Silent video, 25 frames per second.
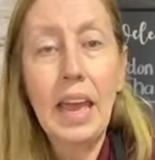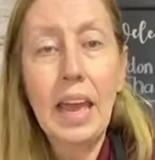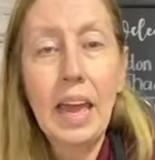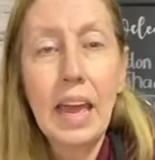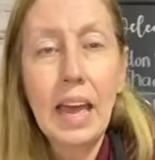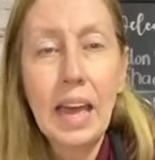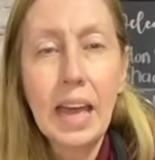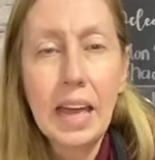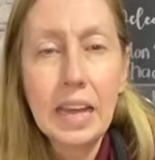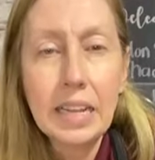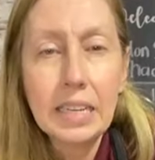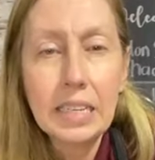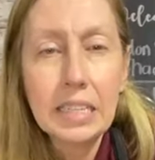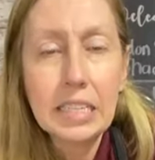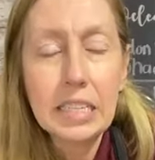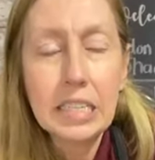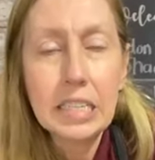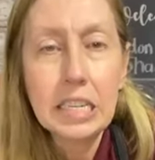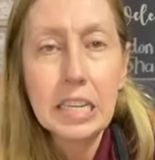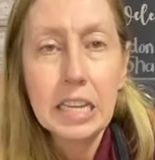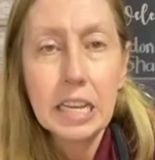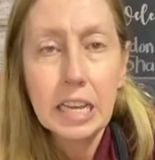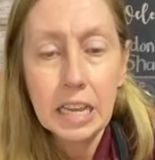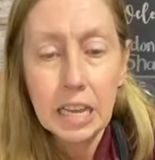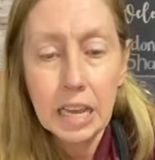
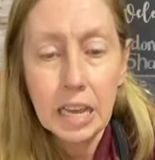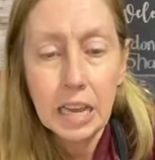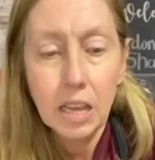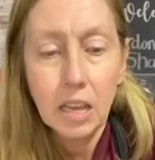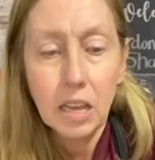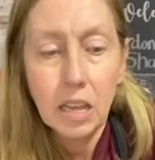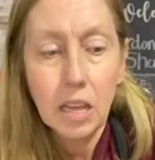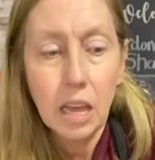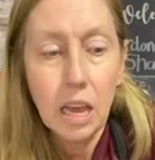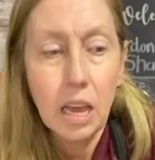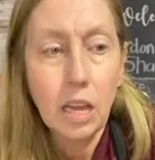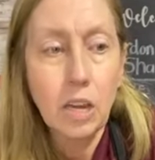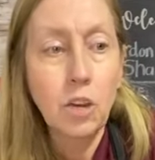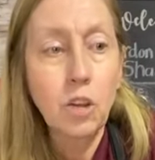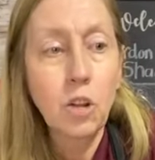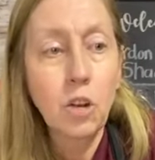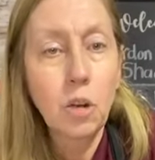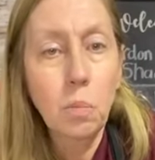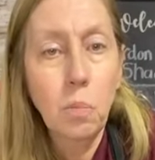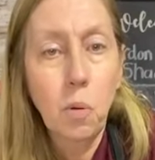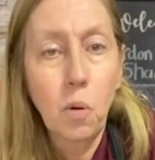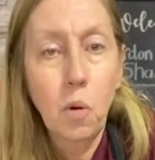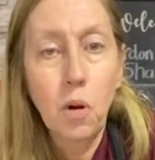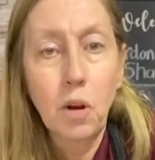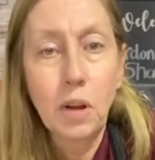And a
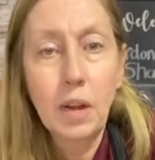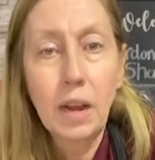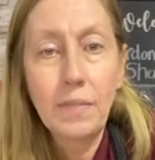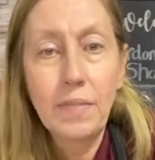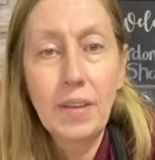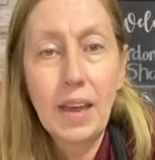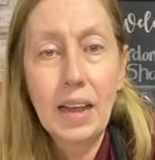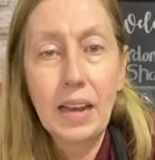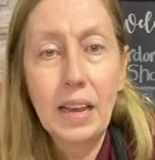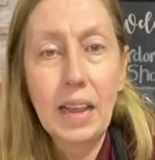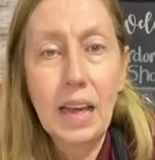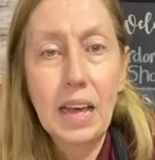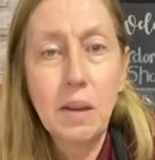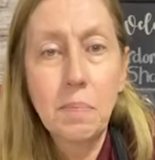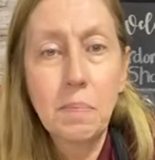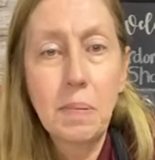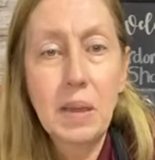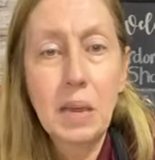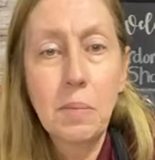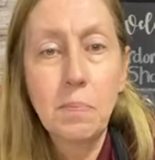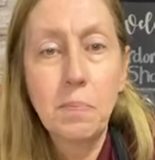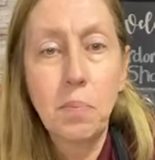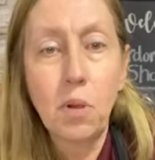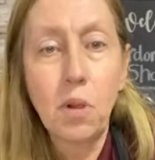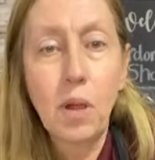noodle board, I've had a lot
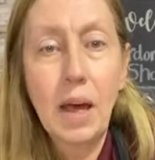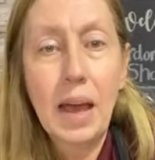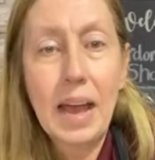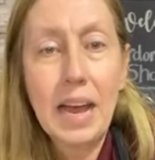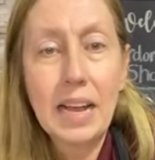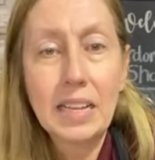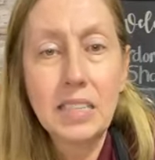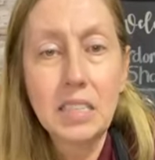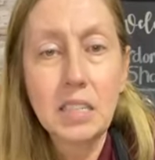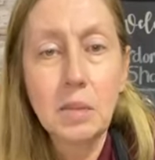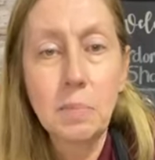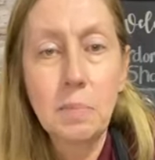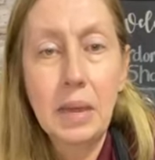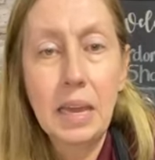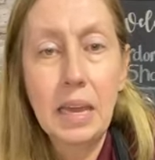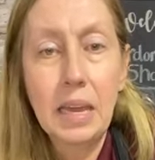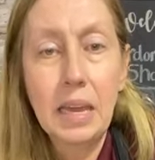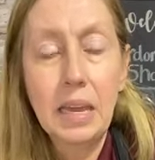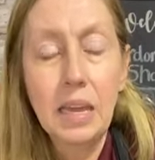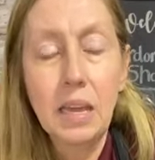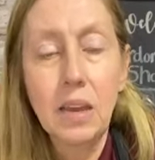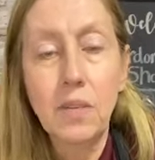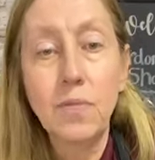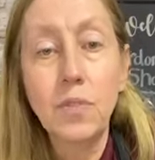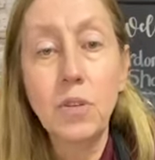of people ask
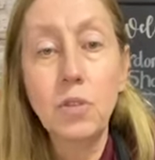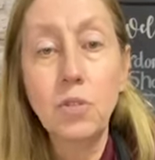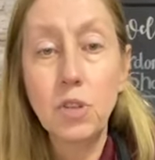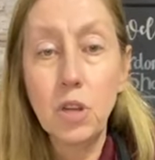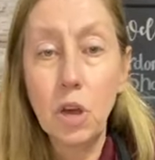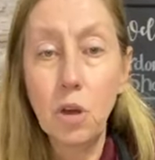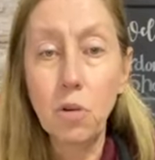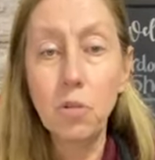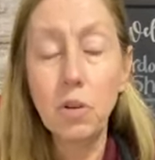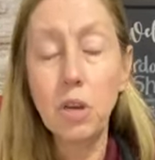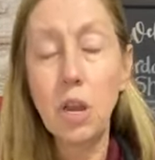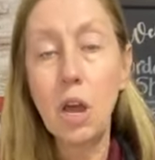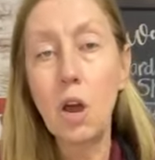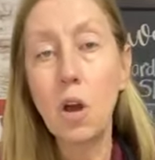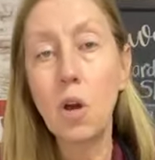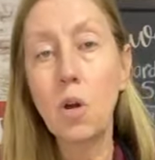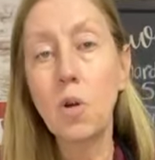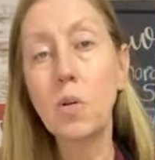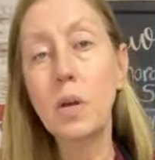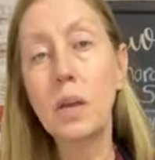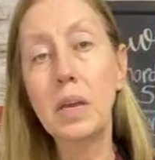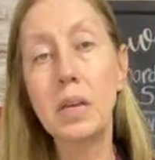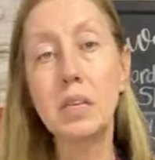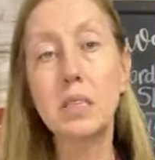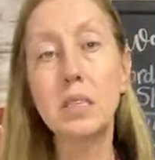me, if you don't
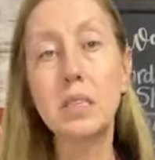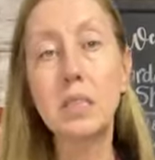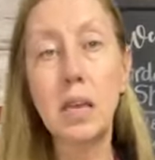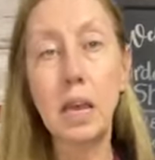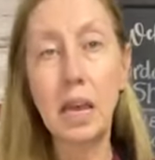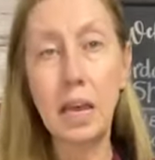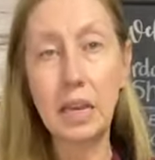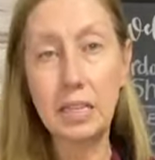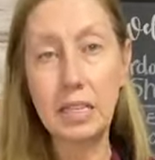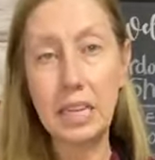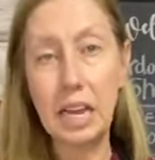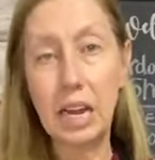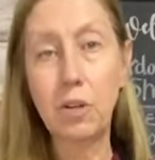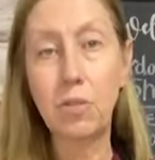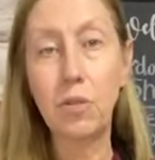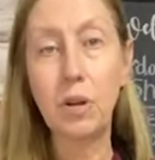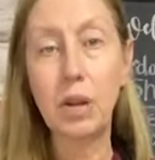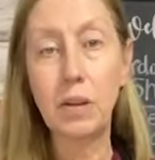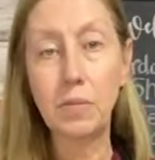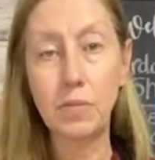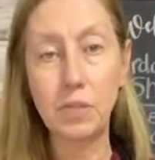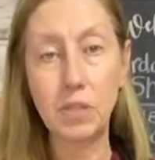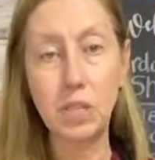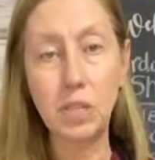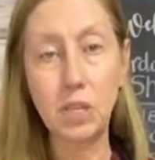know, is a
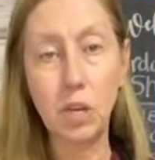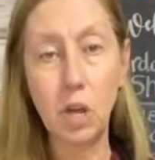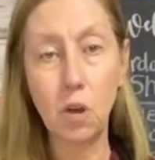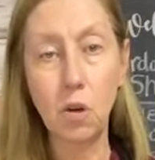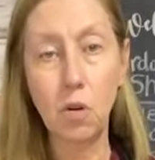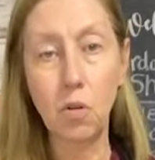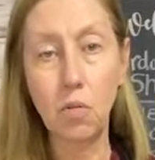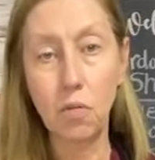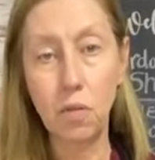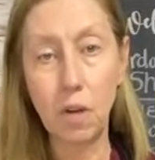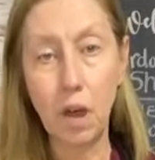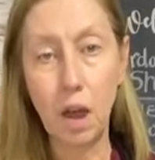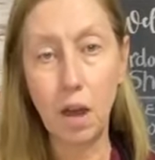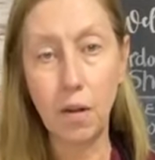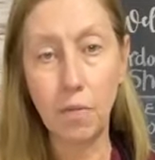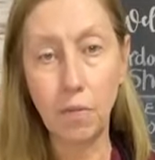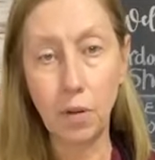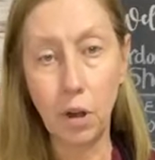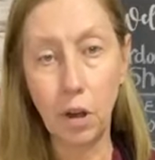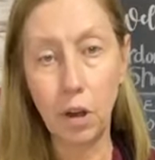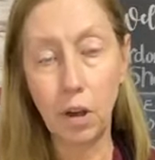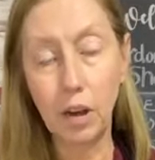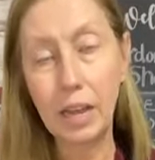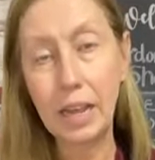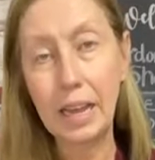decorative stove
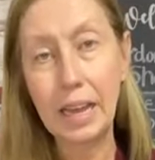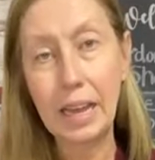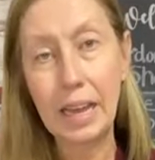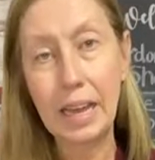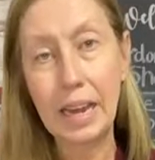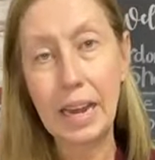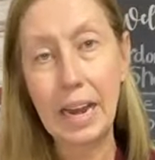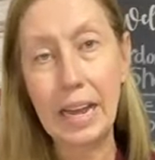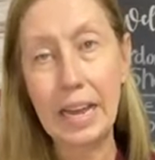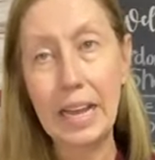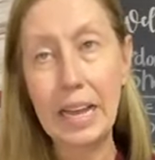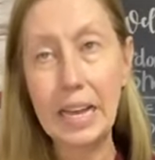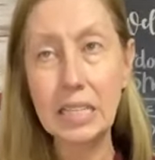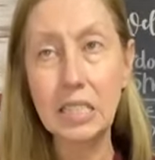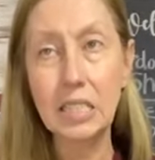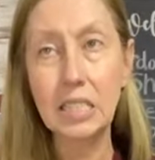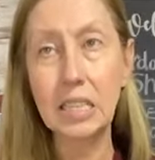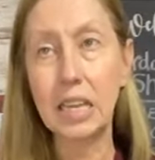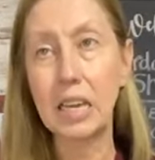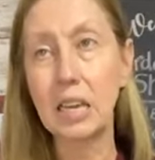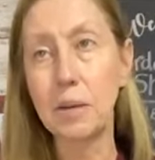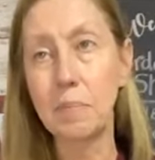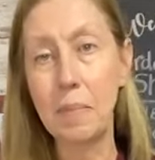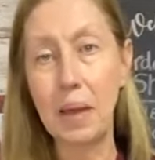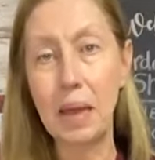cover. And I
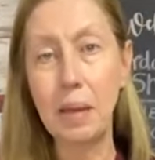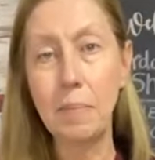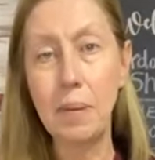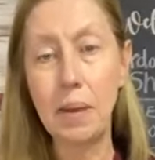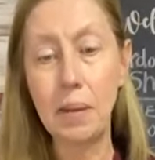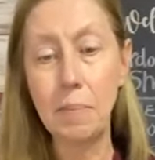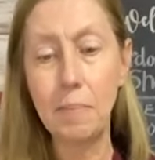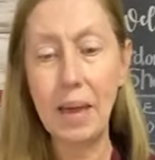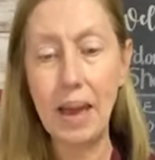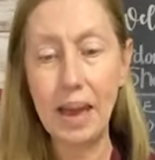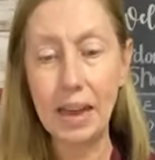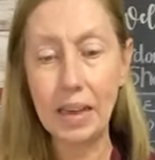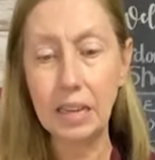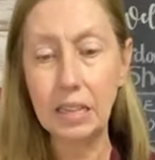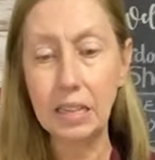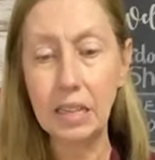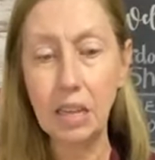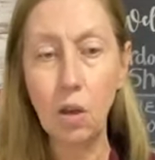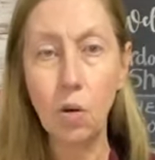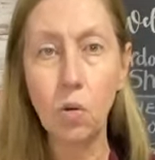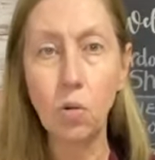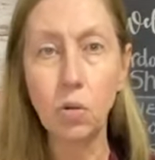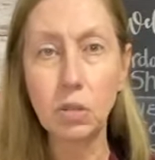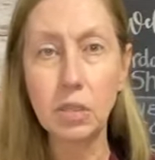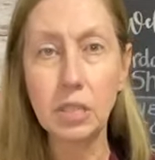guess like maybe back
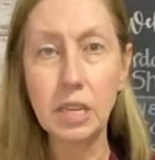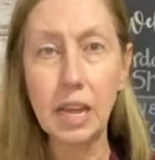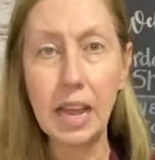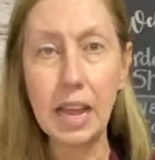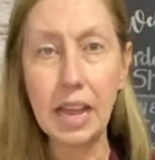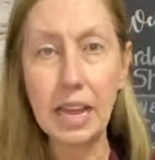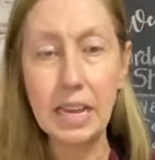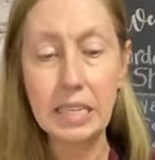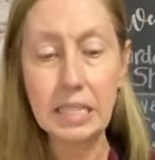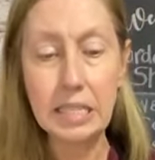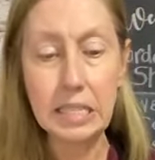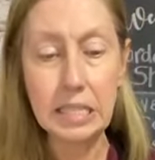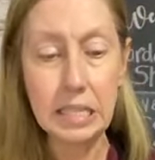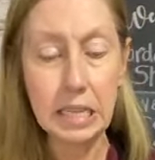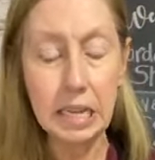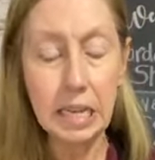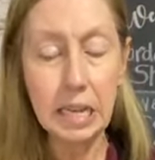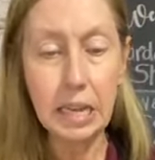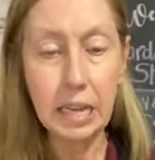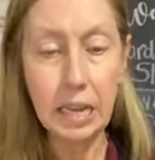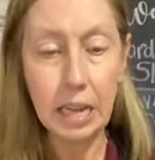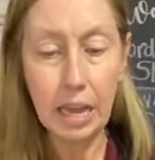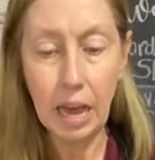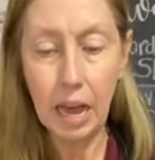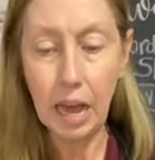in the old days,
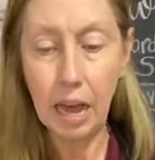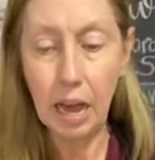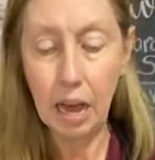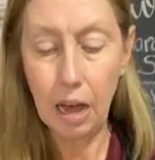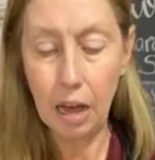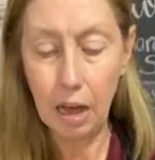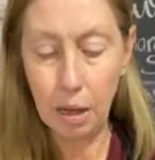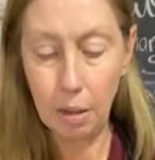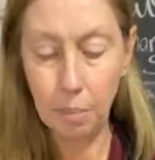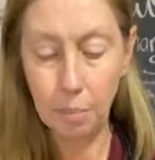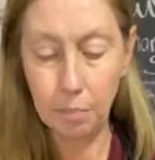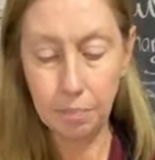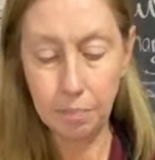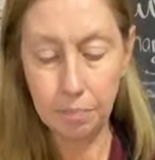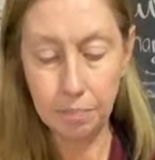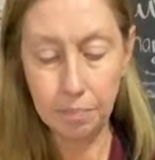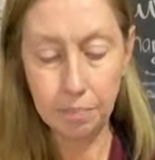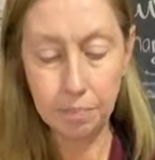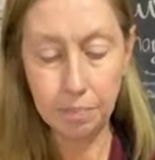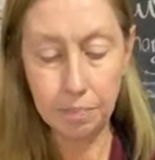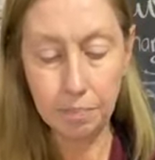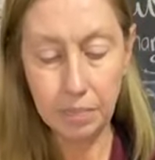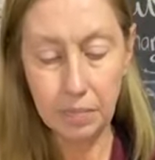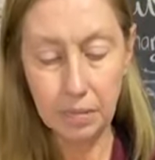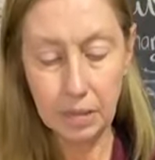
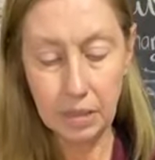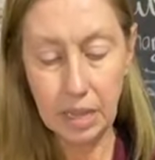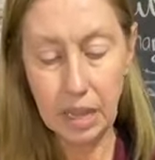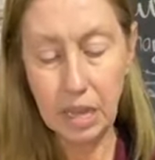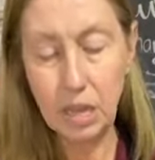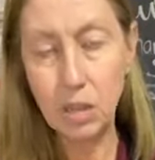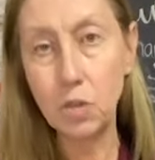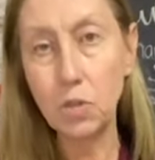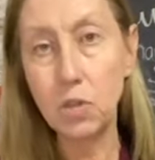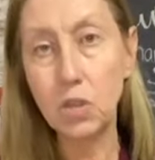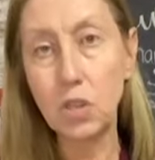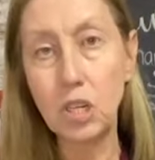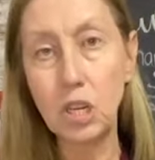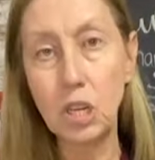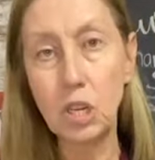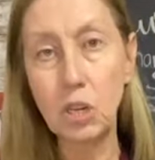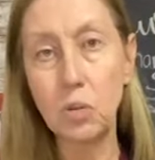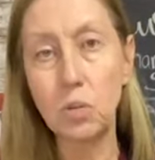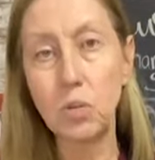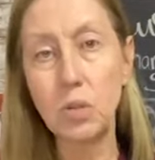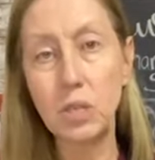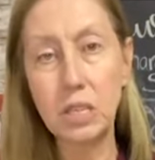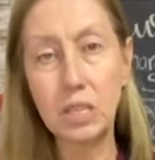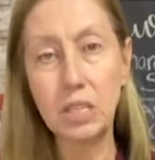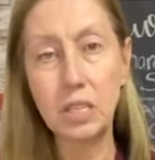they used to
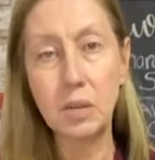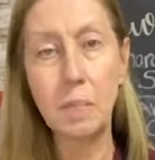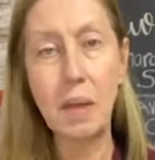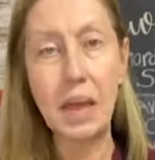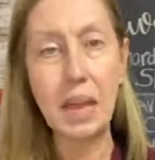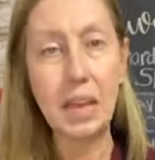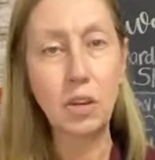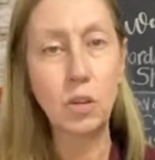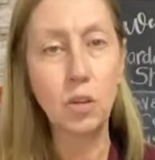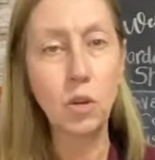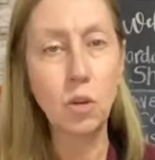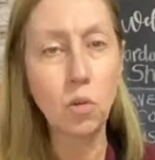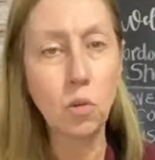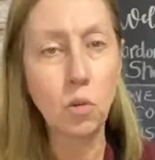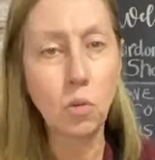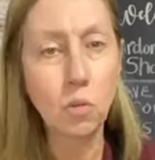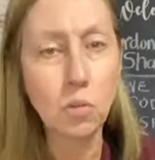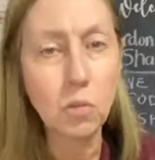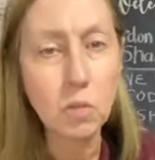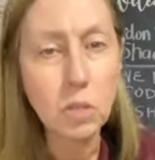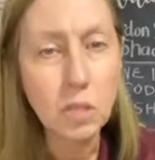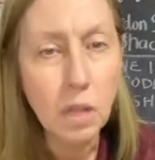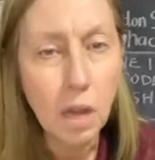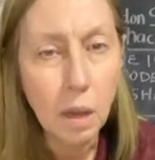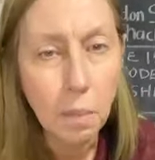use it to make
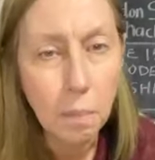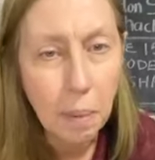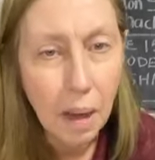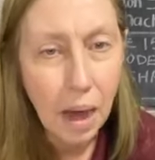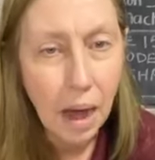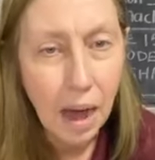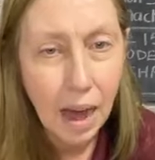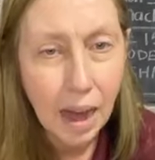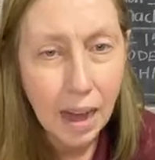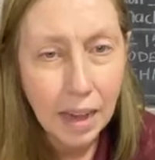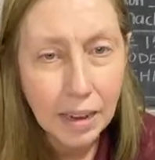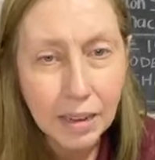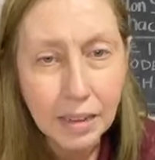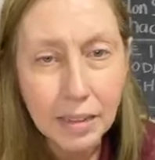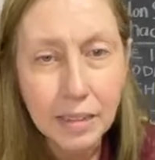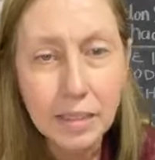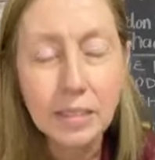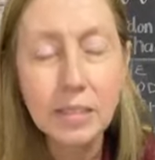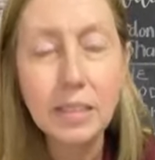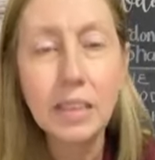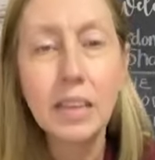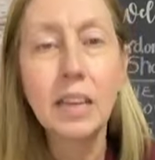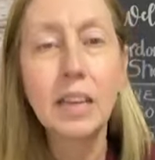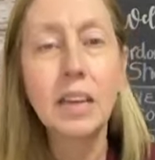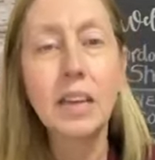noodles
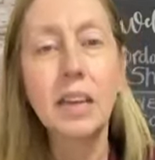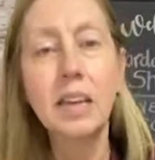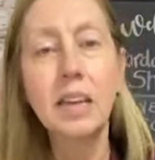upon.